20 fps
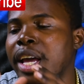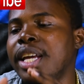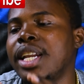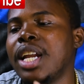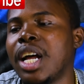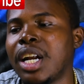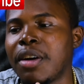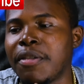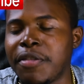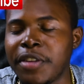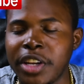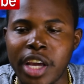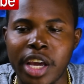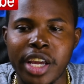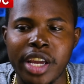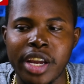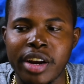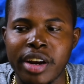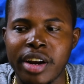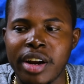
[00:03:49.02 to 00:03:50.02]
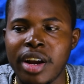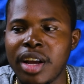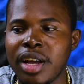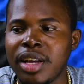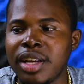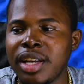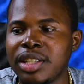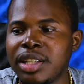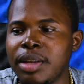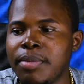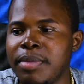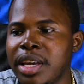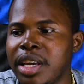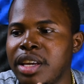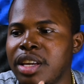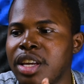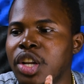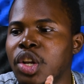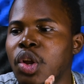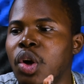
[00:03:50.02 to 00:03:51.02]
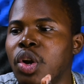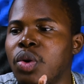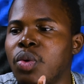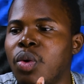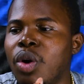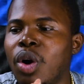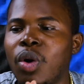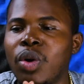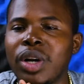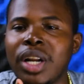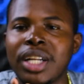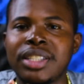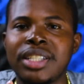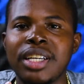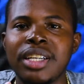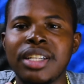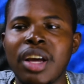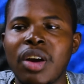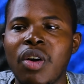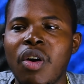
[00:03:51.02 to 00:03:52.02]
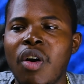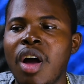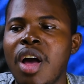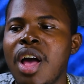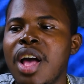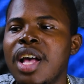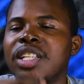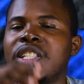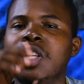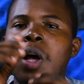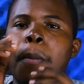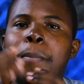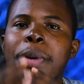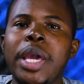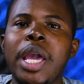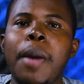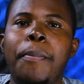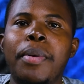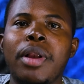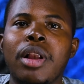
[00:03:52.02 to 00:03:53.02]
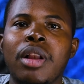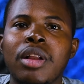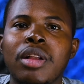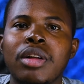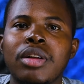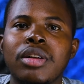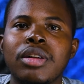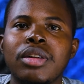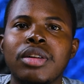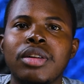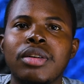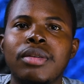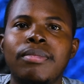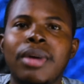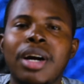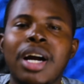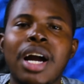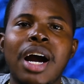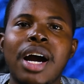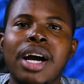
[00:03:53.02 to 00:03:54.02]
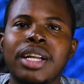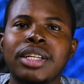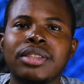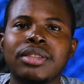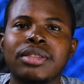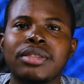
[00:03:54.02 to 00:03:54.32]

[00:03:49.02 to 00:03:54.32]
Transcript: in other video here. You see me? You don't know how that thing they go. So people, I'm gone.